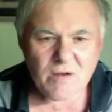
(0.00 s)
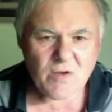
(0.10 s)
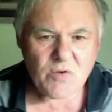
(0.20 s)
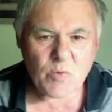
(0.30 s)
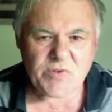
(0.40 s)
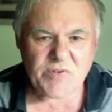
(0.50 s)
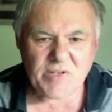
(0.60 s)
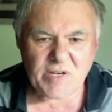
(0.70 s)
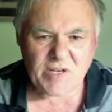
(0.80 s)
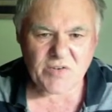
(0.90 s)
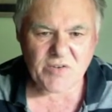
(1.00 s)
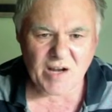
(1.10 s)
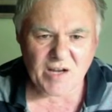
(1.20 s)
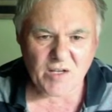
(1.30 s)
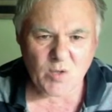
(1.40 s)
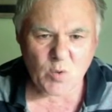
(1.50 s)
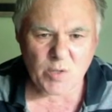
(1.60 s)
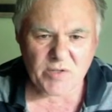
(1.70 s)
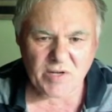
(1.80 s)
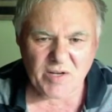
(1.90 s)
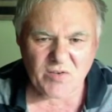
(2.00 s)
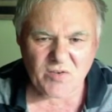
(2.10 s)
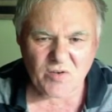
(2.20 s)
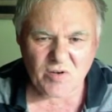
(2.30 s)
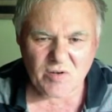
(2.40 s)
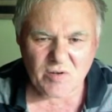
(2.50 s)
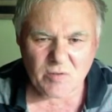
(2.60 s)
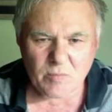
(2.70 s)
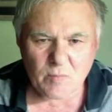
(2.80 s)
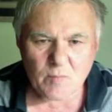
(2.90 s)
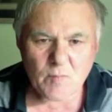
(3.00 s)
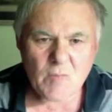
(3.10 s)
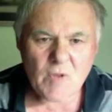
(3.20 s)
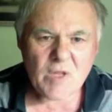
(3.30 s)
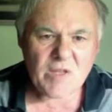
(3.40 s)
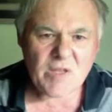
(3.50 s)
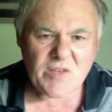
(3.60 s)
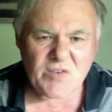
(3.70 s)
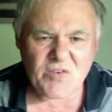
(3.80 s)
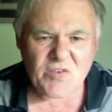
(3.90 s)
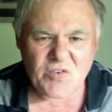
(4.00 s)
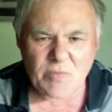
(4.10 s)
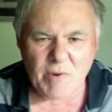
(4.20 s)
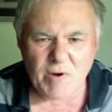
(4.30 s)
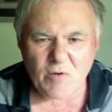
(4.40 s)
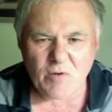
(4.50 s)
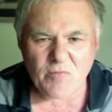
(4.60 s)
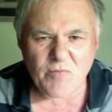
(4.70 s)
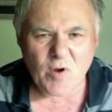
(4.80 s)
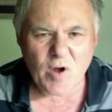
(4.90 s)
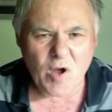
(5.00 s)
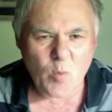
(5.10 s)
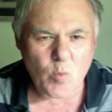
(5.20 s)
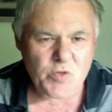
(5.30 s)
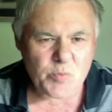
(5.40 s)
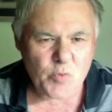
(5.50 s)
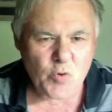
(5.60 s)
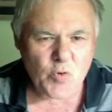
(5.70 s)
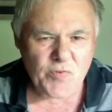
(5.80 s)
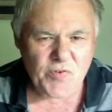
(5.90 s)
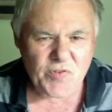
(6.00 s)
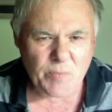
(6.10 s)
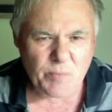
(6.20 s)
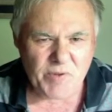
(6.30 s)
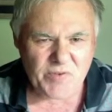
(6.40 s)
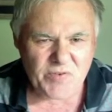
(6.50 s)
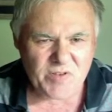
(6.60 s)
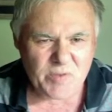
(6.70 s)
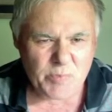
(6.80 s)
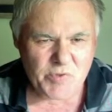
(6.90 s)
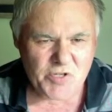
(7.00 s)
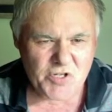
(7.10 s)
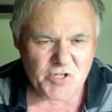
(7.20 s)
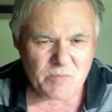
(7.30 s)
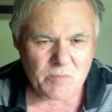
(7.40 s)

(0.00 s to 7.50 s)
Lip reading: What's he done? He's done it. Queen takes knight. Now this is just a matter of which move is the best in the position.